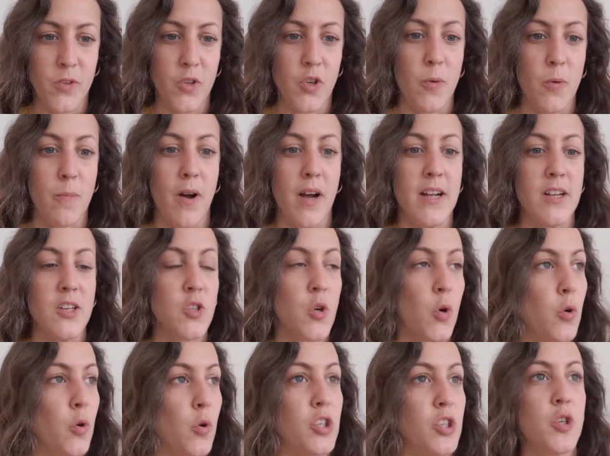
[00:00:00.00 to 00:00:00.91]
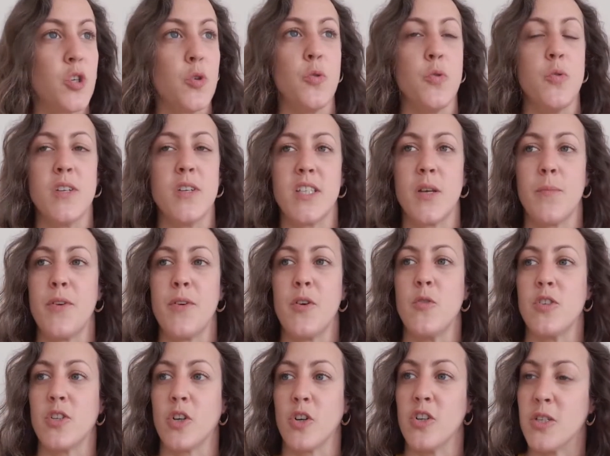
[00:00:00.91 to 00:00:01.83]
You might talk to someone
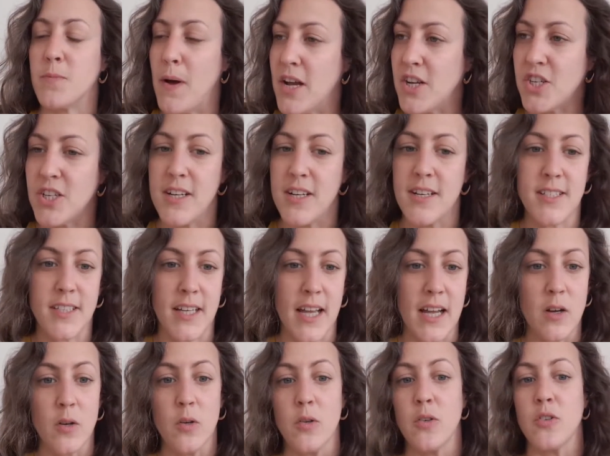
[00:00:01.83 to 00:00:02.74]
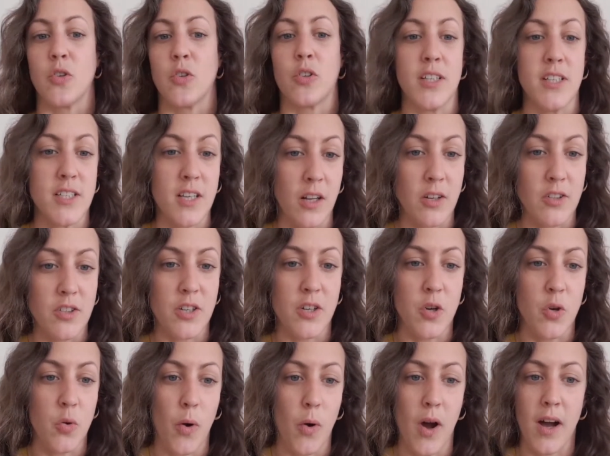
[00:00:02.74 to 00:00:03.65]
who's got specialist skills or consultant
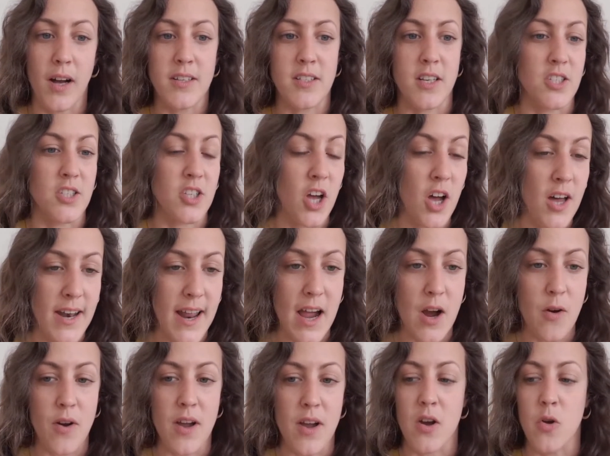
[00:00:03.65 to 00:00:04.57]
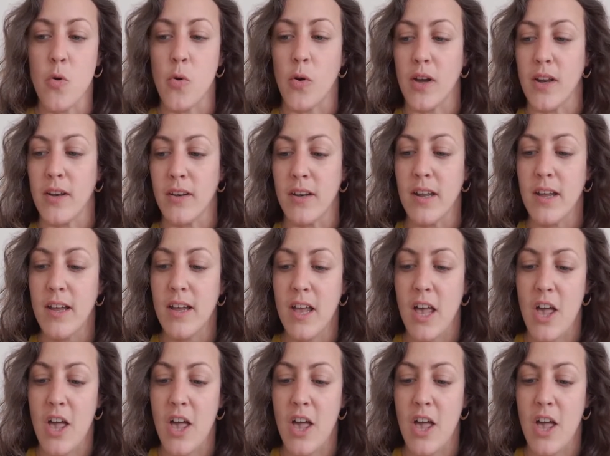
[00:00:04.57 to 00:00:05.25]
who works in a certain area who can,